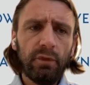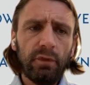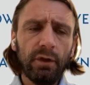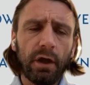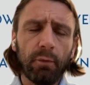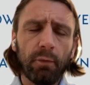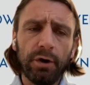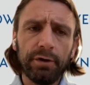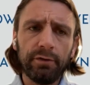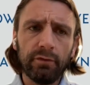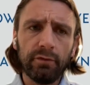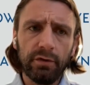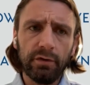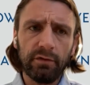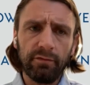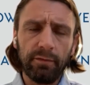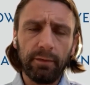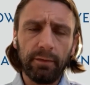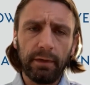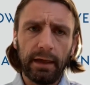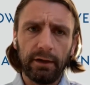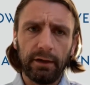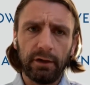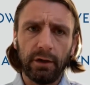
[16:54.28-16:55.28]
I won't sort
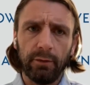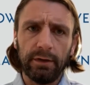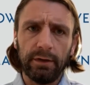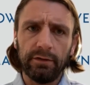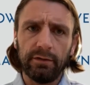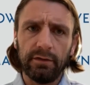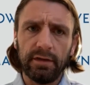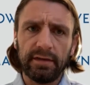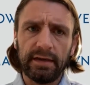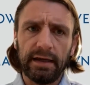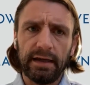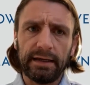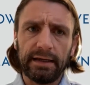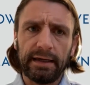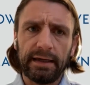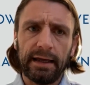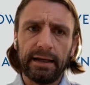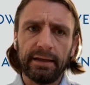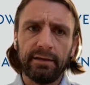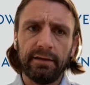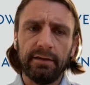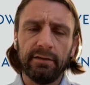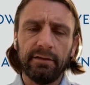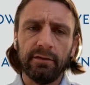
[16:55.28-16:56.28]
of go into the
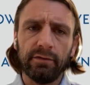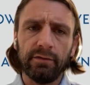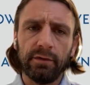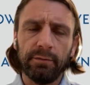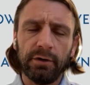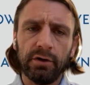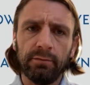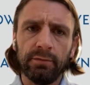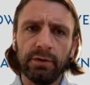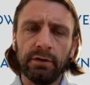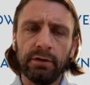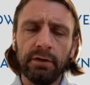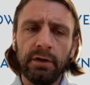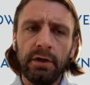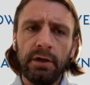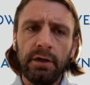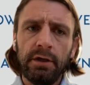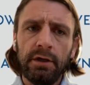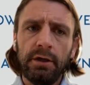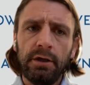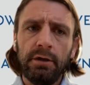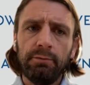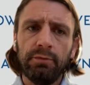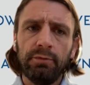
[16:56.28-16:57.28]
technicalities at the moment,
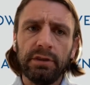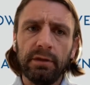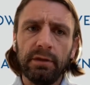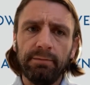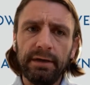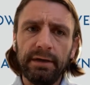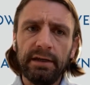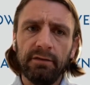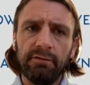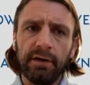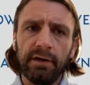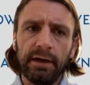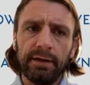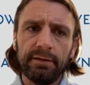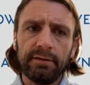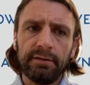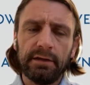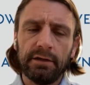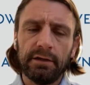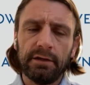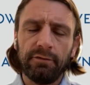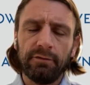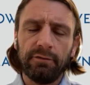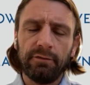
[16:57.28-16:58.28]
but the big
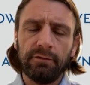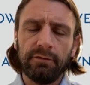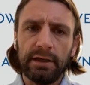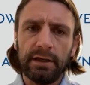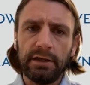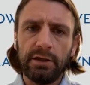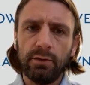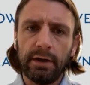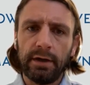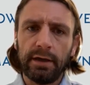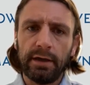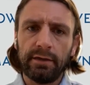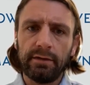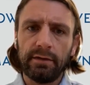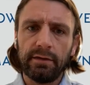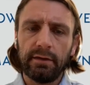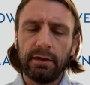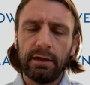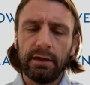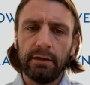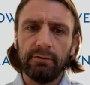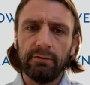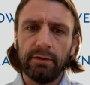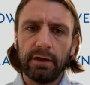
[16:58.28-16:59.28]
advantage for a US
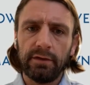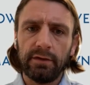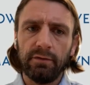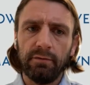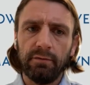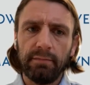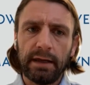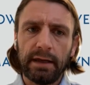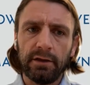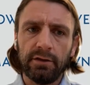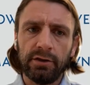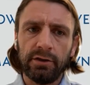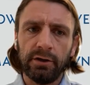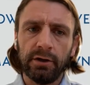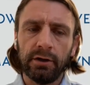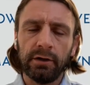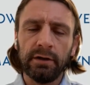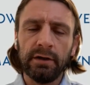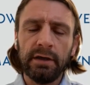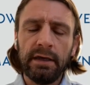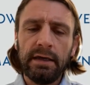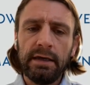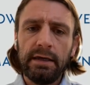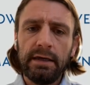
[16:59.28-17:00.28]
investment
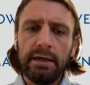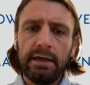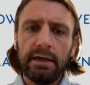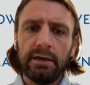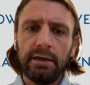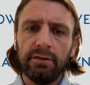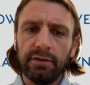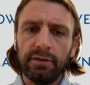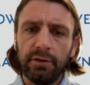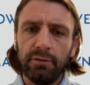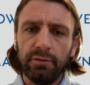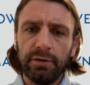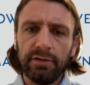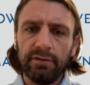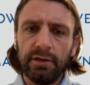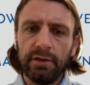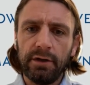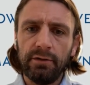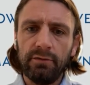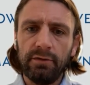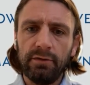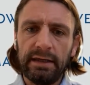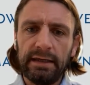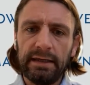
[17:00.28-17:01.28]
manager is that there is
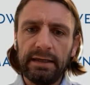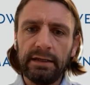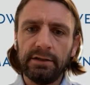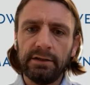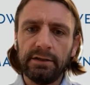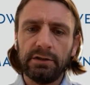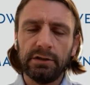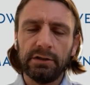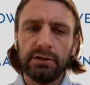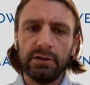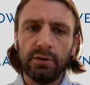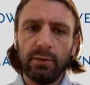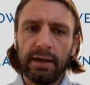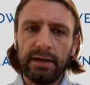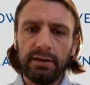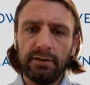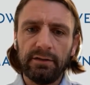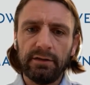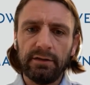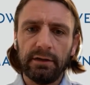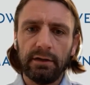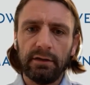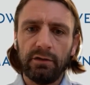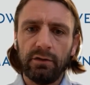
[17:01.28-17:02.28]
no need to do
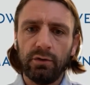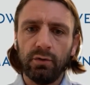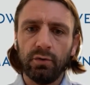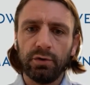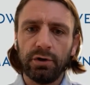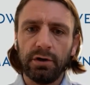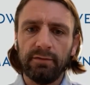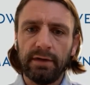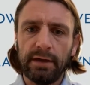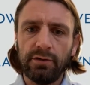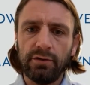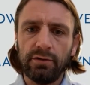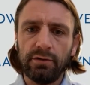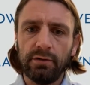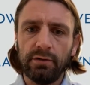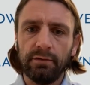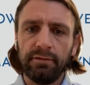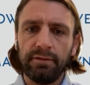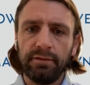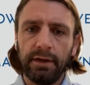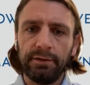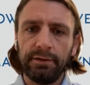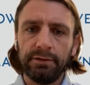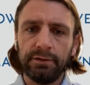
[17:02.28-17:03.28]
anything to your conventional
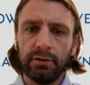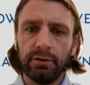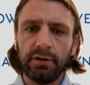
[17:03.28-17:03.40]
fund